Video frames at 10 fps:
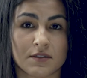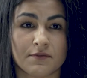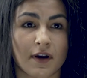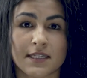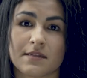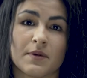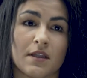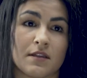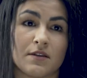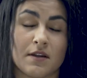Find
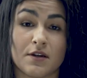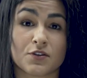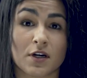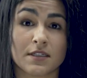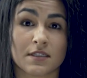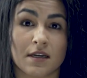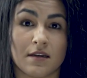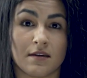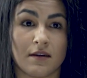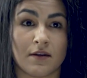somebody that you trust in,